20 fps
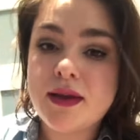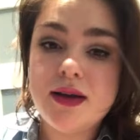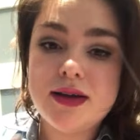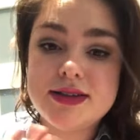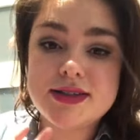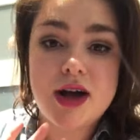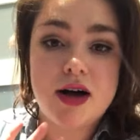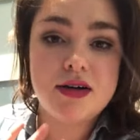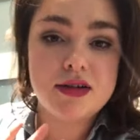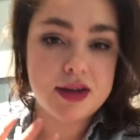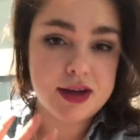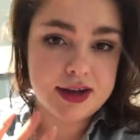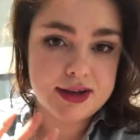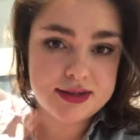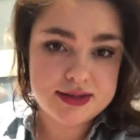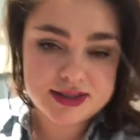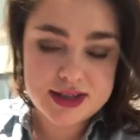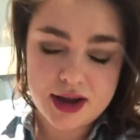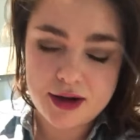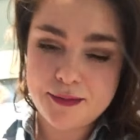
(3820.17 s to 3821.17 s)
It's all good.
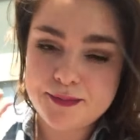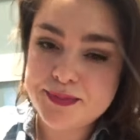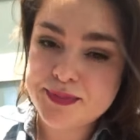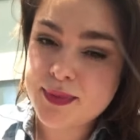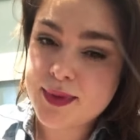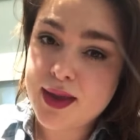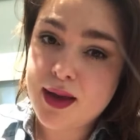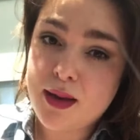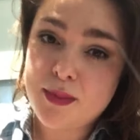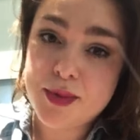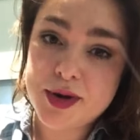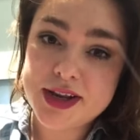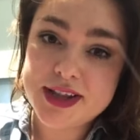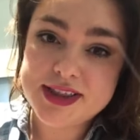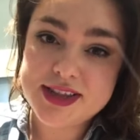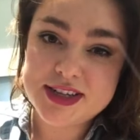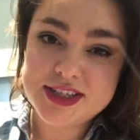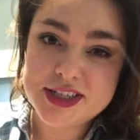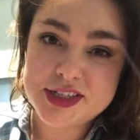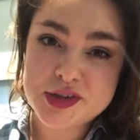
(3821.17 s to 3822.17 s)
So put in
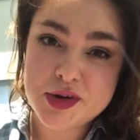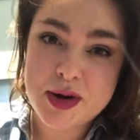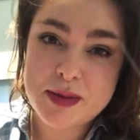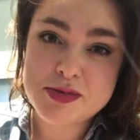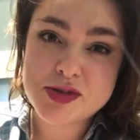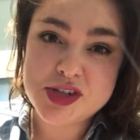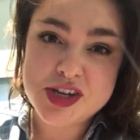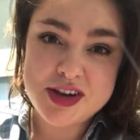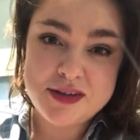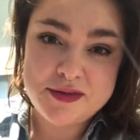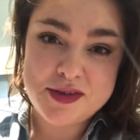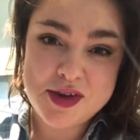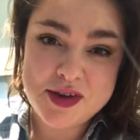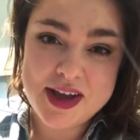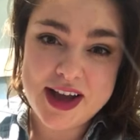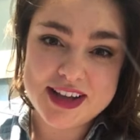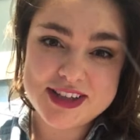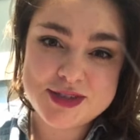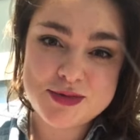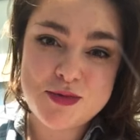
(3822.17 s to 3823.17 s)
the description if you
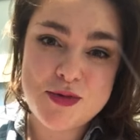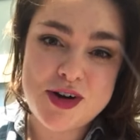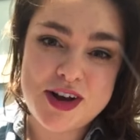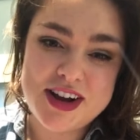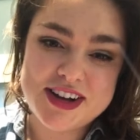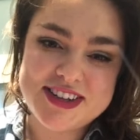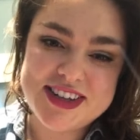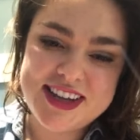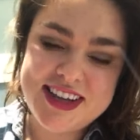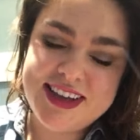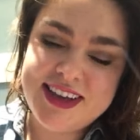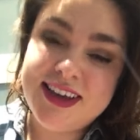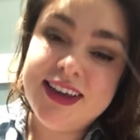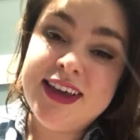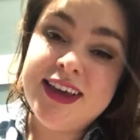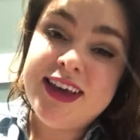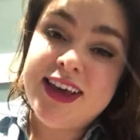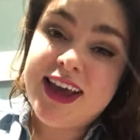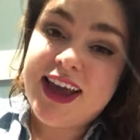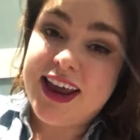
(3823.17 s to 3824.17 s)
guys want
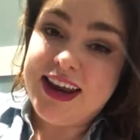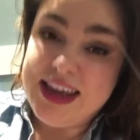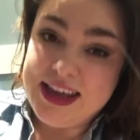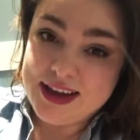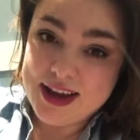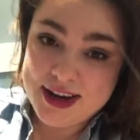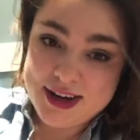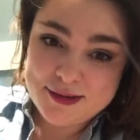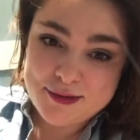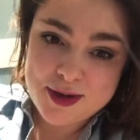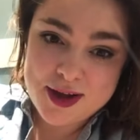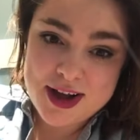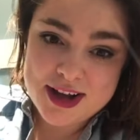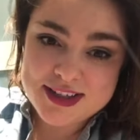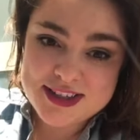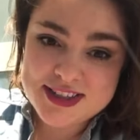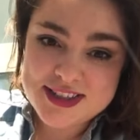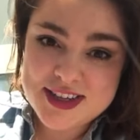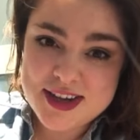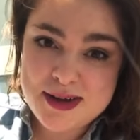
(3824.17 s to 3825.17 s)
any kind of
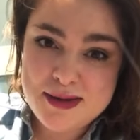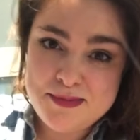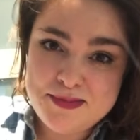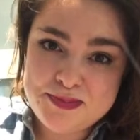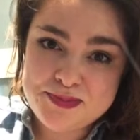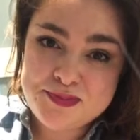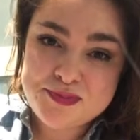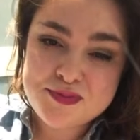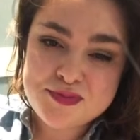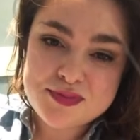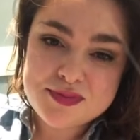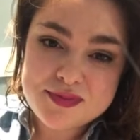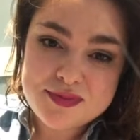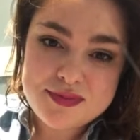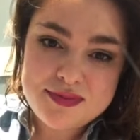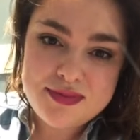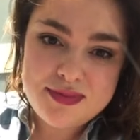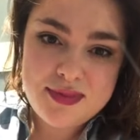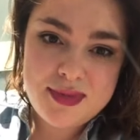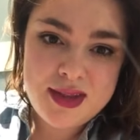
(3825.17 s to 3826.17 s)
custom.
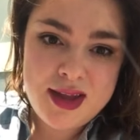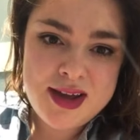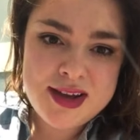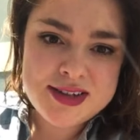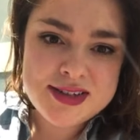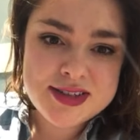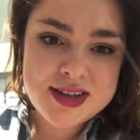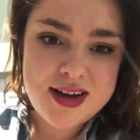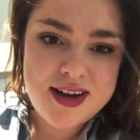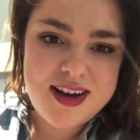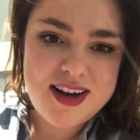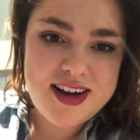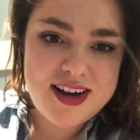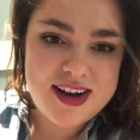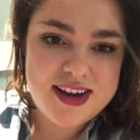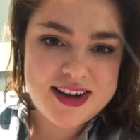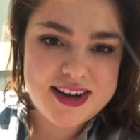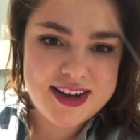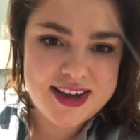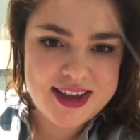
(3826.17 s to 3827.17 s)
I
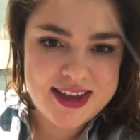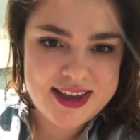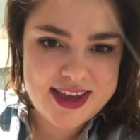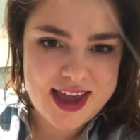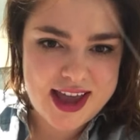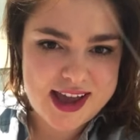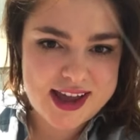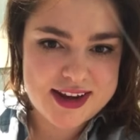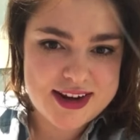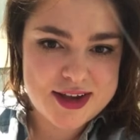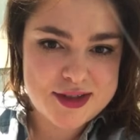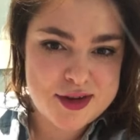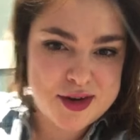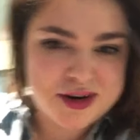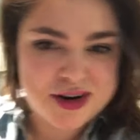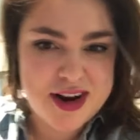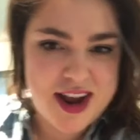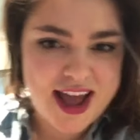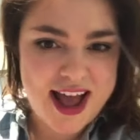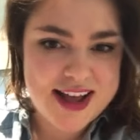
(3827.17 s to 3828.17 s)
saw, yeah,
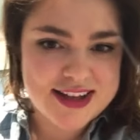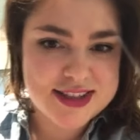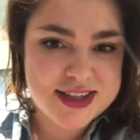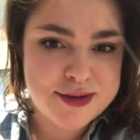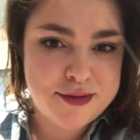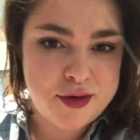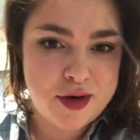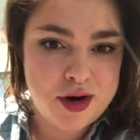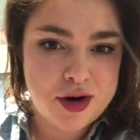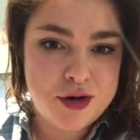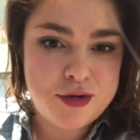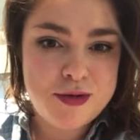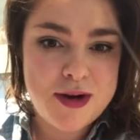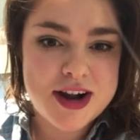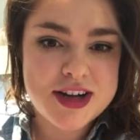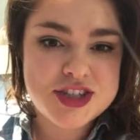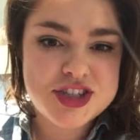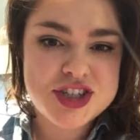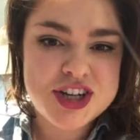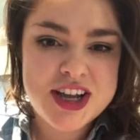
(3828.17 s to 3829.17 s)
another ask for a
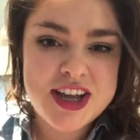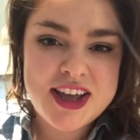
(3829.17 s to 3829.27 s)
crush.